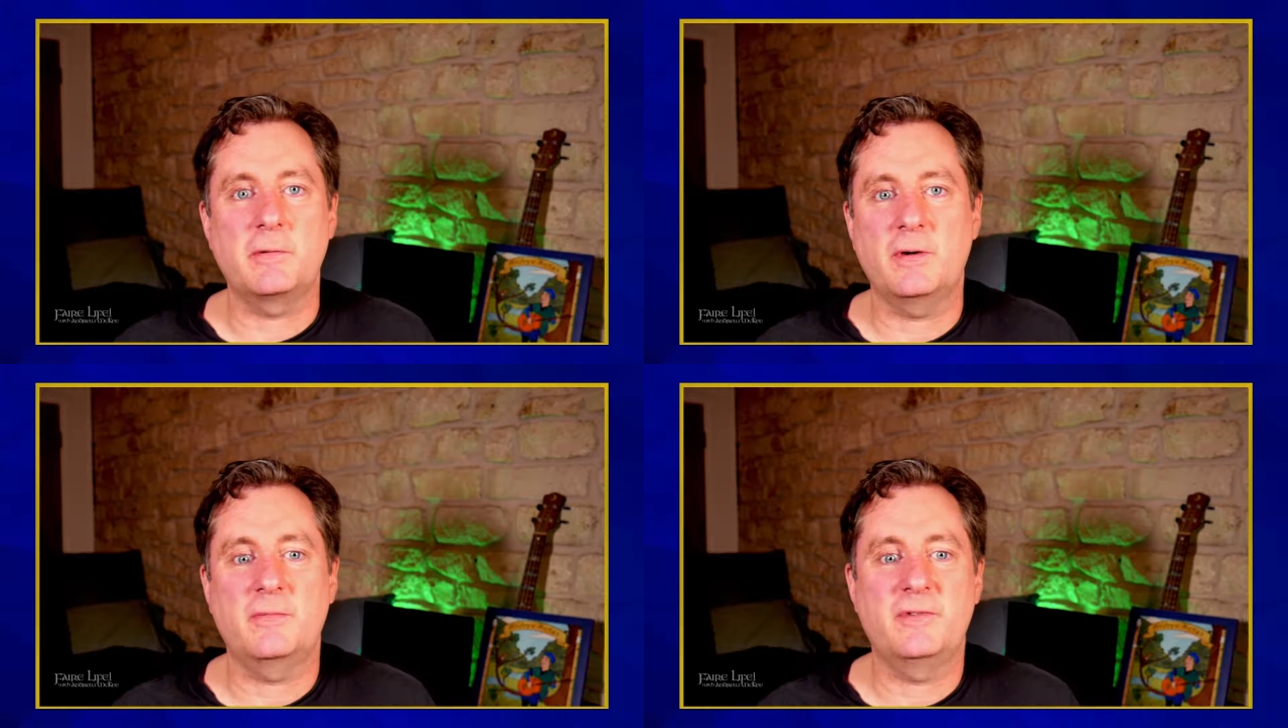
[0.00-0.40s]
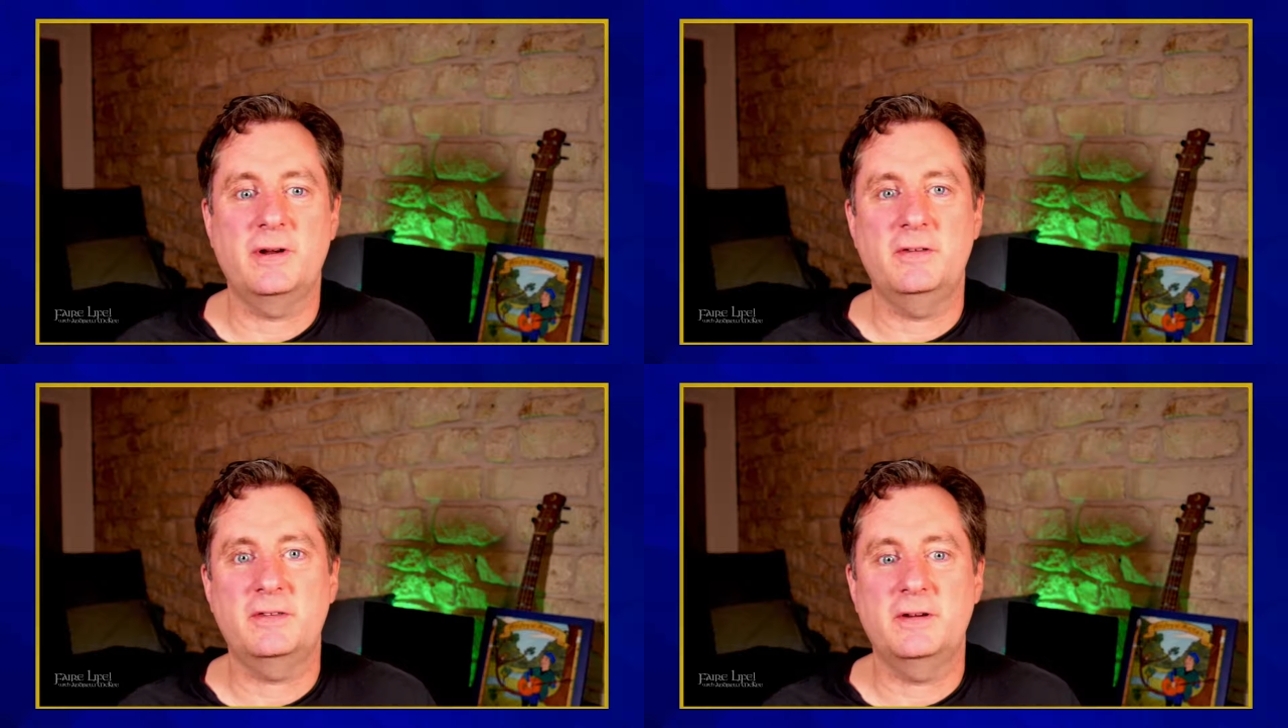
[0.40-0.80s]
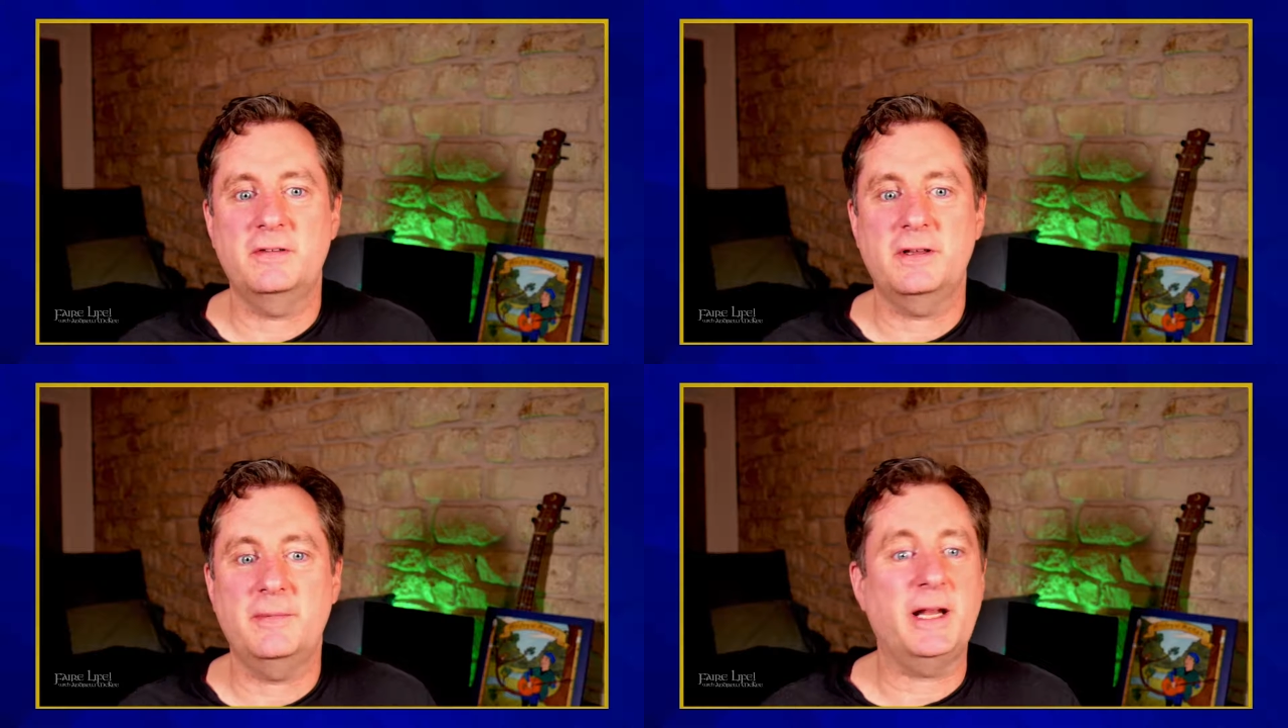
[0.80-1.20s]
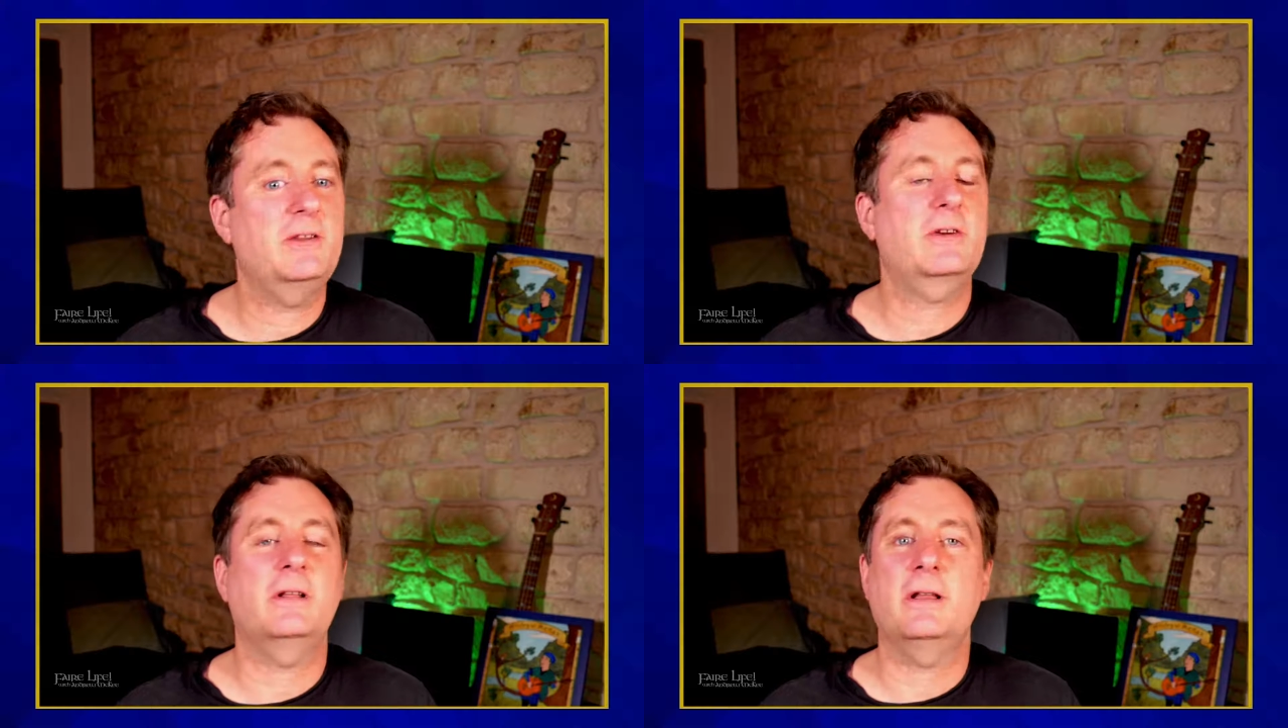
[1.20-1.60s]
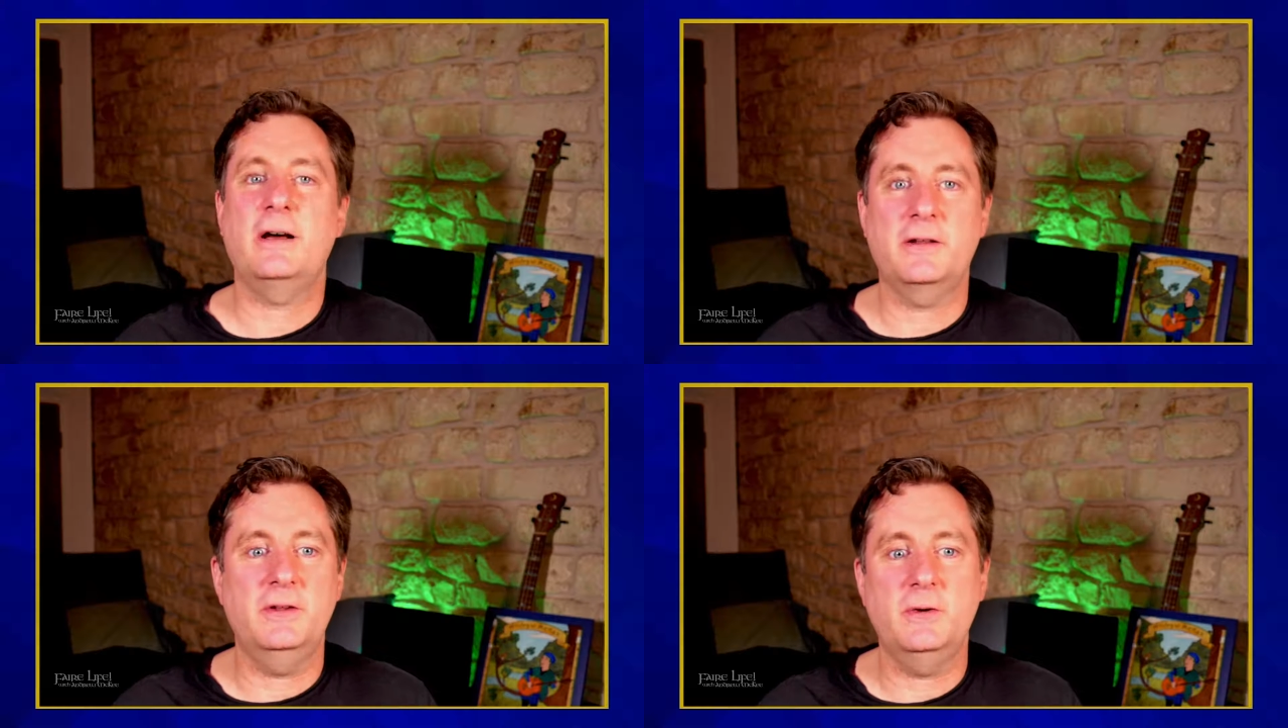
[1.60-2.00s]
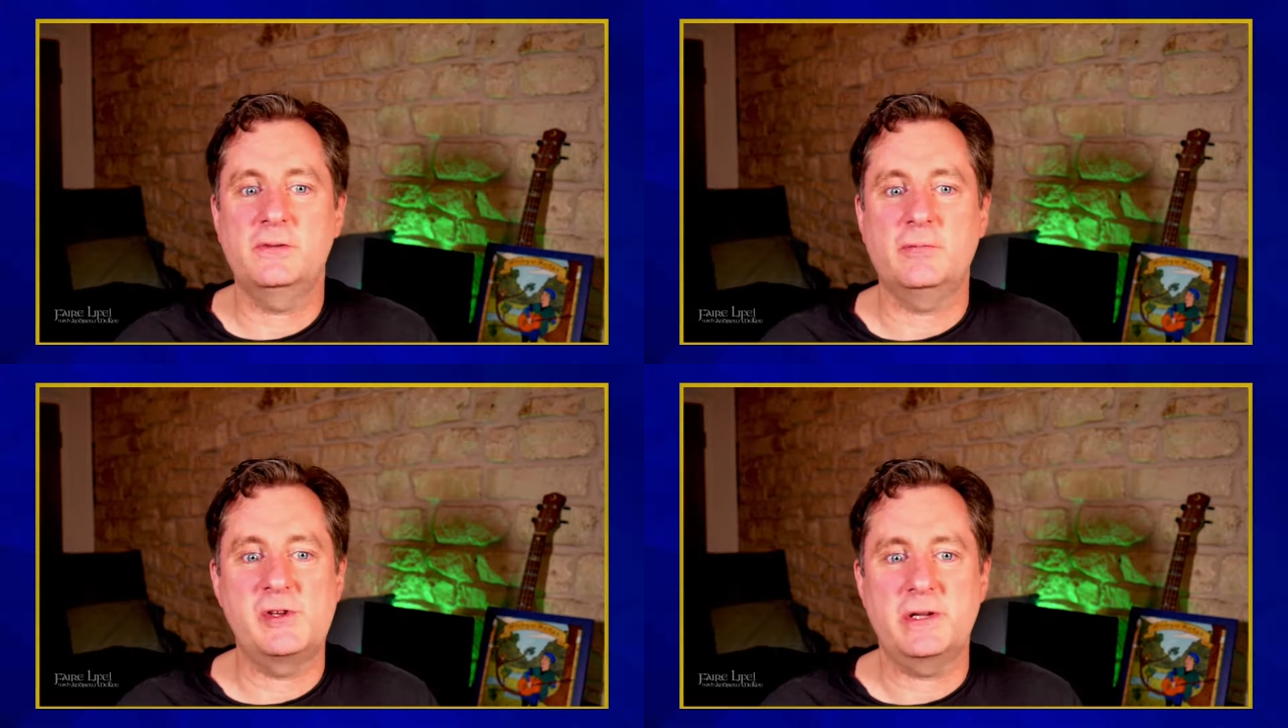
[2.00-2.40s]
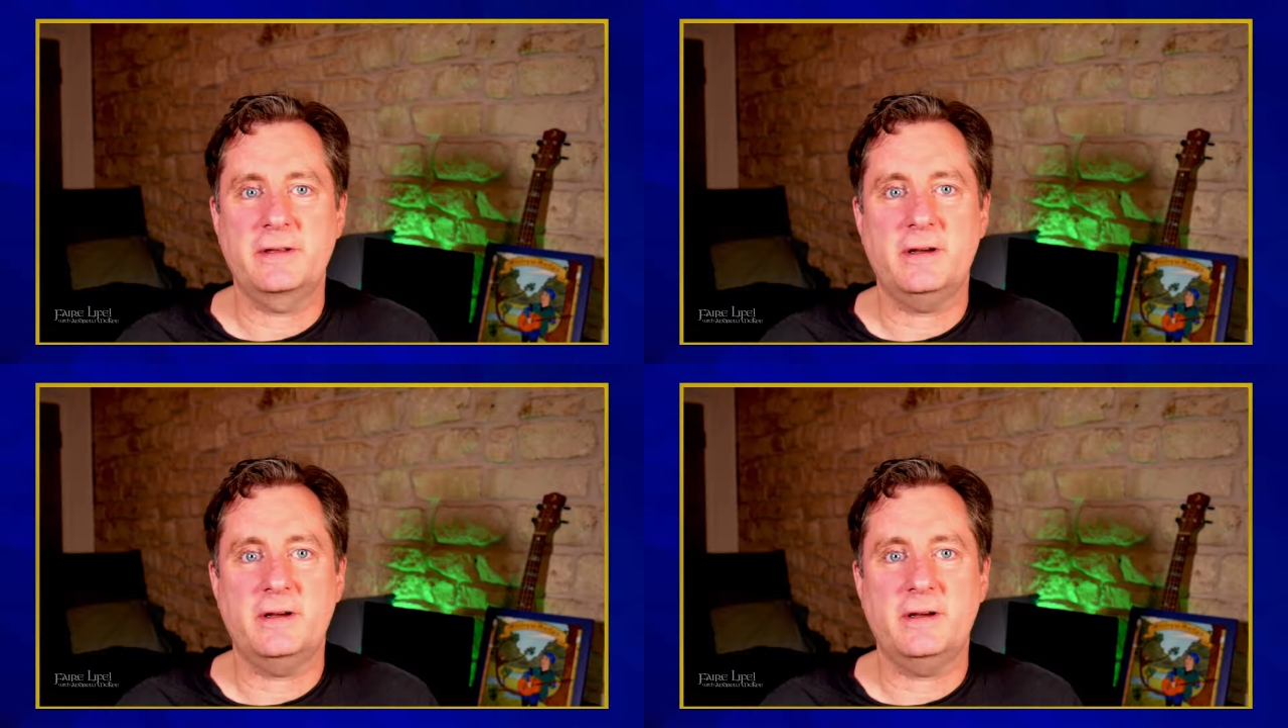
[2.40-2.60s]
very seriously. I mean, I took a lot of notes from Gen